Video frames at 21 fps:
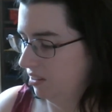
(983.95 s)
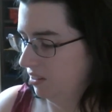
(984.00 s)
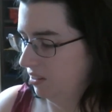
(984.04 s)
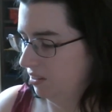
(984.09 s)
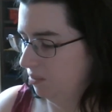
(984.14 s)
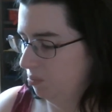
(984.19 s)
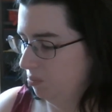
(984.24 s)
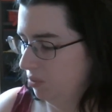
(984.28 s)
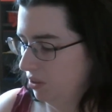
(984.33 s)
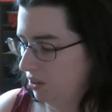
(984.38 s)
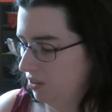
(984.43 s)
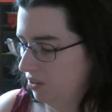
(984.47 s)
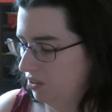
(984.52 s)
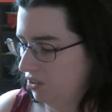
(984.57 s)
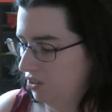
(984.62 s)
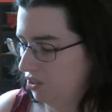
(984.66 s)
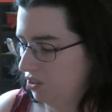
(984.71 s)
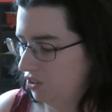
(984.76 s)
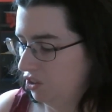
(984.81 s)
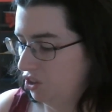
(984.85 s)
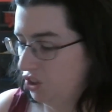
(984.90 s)

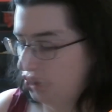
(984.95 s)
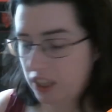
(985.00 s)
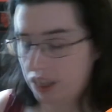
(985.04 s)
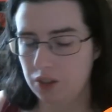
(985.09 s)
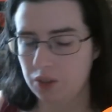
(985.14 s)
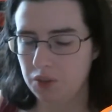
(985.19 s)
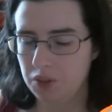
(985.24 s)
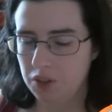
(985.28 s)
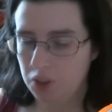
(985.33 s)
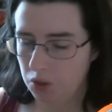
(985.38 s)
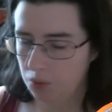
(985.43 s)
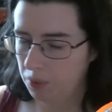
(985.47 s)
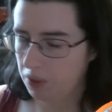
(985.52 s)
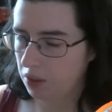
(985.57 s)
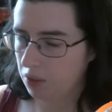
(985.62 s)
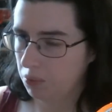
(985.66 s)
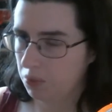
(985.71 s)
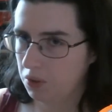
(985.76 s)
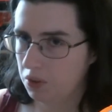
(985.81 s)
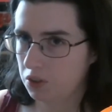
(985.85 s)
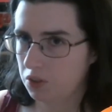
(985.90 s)
But generally the wheel
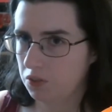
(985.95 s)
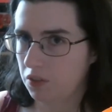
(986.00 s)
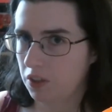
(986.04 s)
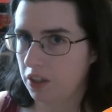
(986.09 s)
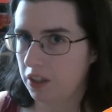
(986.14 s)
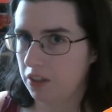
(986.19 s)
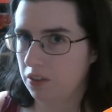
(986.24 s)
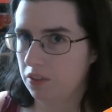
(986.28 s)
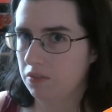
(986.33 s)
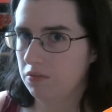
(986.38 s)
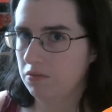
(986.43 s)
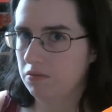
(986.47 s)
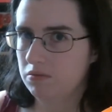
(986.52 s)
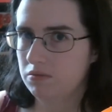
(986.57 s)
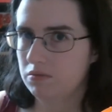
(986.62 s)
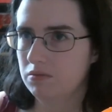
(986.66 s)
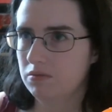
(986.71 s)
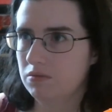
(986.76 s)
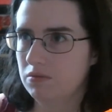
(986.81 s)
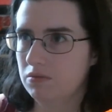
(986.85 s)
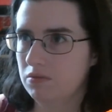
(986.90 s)
works fine
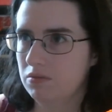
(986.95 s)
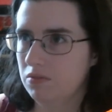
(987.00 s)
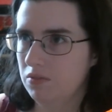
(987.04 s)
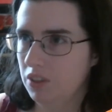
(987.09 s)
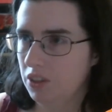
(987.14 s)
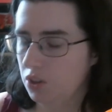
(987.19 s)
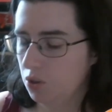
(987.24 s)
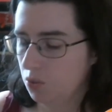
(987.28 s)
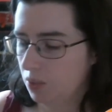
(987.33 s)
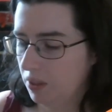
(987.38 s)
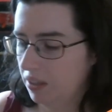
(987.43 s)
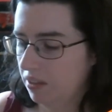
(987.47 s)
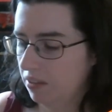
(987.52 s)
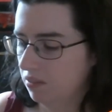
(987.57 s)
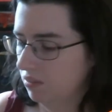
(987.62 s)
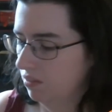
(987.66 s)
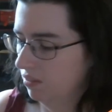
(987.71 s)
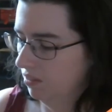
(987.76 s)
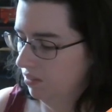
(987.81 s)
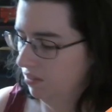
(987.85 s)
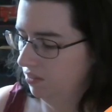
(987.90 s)
as well,
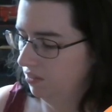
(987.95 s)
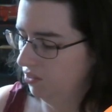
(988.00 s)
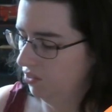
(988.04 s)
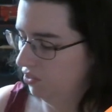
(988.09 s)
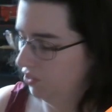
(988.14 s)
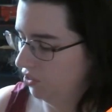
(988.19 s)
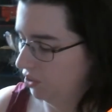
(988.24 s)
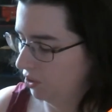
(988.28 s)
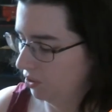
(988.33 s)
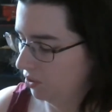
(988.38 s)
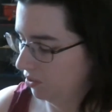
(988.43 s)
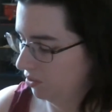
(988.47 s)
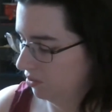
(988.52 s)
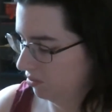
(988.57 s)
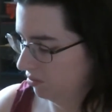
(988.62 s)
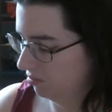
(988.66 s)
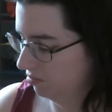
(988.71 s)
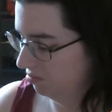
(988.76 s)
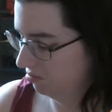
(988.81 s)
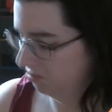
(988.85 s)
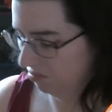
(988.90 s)
so,
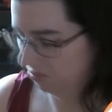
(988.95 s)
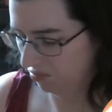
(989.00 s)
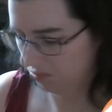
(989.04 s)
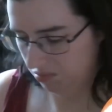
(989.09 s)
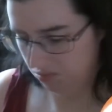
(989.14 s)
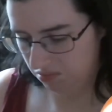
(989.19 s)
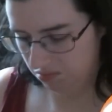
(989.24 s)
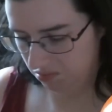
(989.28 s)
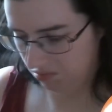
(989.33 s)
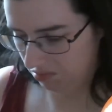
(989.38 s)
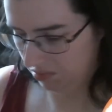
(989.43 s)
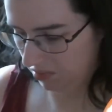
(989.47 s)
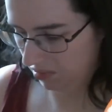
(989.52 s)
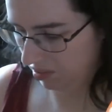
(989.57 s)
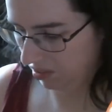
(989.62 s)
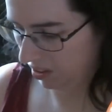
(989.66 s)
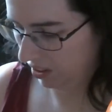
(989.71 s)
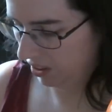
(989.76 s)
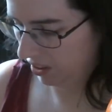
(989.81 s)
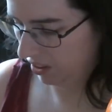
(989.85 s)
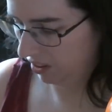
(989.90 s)

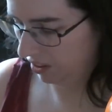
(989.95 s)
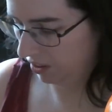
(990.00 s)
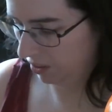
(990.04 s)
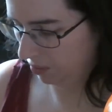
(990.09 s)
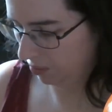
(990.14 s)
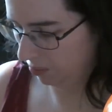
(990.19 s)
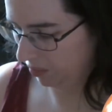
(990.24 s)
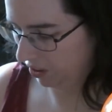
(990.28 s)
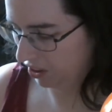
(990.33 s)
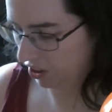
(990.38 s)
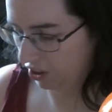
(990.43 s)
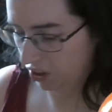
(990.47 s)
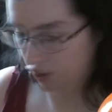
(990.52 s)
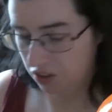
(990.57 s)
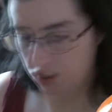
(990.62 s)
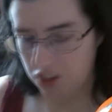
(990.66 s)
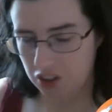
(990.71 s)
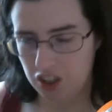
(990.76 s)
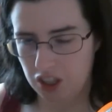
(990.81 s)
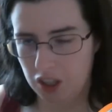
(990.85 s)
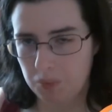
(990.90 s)
you know, and the
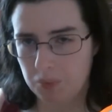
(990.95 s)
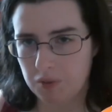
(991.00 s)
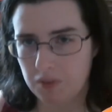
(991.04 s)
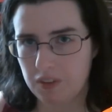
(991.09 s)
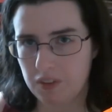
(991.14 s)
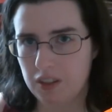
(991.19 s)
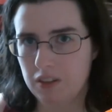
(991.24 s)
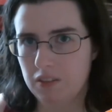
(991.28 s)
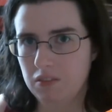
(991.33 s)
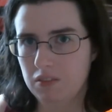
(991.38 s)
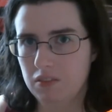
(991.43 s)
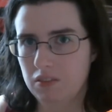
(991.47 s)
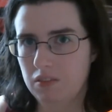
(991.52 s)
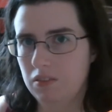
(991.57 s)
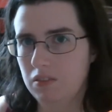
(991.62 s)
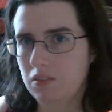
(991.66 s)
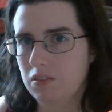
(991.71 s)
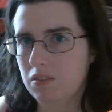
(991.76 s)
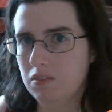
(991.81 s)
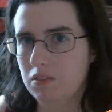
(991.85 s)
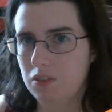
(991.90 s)
shape of it
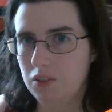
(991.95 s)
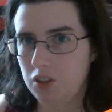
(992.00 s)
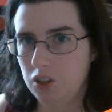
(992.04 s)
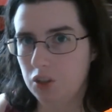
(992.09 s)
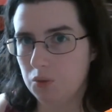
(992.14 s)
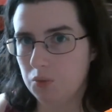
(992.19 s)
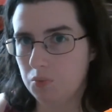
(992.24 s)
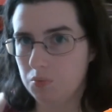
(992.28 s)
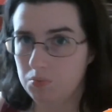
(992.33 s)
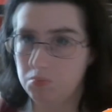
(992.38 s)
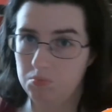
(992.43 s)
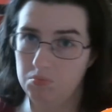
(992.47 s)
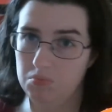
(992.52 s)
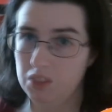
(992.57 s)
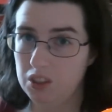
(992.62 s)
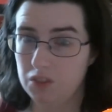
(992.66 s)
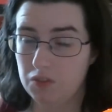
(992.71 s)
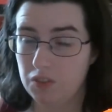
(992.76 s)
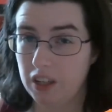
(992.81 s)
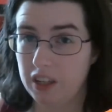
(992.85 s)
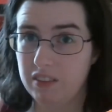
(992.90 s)
is
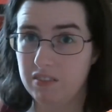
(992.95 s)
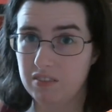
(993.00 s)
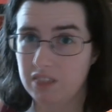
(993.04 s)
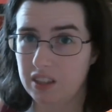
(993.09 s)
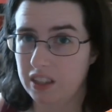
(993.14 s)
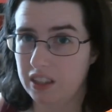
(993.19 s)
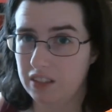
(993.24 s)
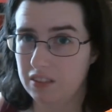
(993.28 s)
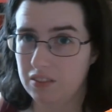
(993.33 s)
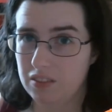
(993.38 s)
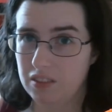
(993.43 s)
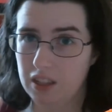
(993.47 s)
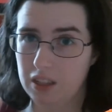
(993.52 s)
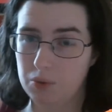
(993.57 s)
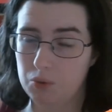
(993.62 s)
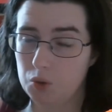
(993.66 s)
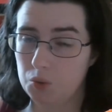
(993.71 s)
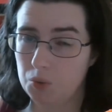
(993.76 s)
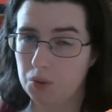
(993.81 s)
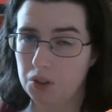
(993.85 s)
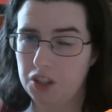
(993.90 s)
fine. Like, I
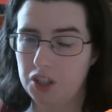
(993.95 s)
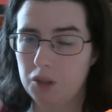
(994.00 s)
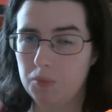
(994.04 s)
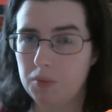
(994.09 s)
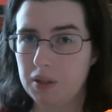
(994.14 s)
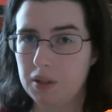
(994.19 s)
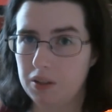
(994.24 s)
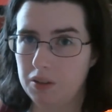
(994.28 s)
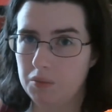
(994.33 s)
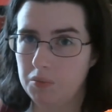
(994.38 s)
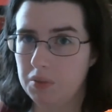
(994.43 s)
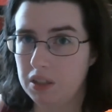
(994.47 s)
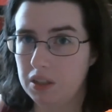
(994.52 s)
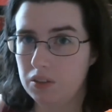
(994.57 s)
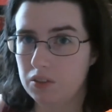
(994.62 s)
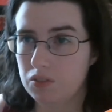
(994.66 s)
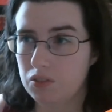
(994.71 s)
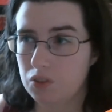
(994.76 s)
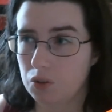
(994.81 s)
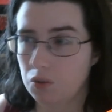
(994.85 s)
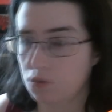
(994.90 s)
was worried about it being
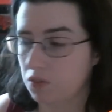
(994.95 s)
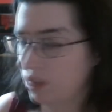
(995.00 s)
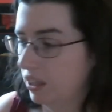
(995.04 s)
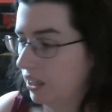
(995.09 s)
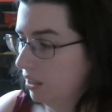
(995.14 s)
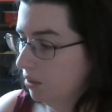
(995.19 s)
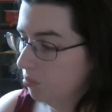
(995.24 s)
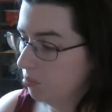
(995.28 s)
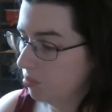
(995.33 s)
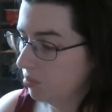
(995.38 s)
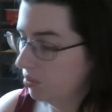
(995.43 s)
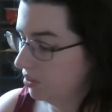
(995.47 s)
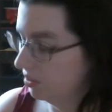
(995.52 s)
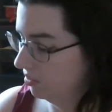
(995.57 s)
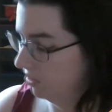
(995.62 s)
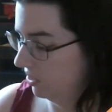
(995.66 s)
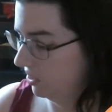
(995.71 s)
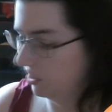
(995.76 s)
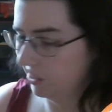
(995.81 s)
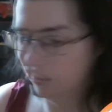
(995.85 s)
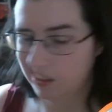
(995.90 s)
so flat, but I
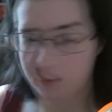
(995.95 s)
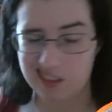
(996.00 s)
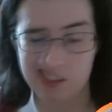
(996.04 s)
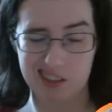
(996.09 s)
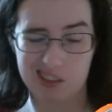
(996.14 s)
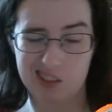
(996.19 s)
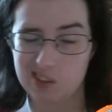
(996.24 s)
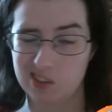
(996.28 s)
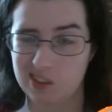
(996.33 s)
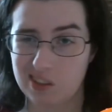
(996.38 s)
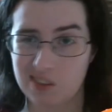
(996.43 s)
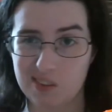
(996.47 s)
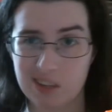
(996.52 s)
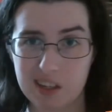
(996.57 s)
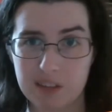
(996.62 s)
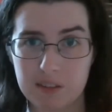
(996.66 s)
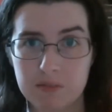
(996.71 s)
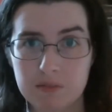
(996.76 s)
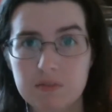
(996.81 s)
think it's actually okay.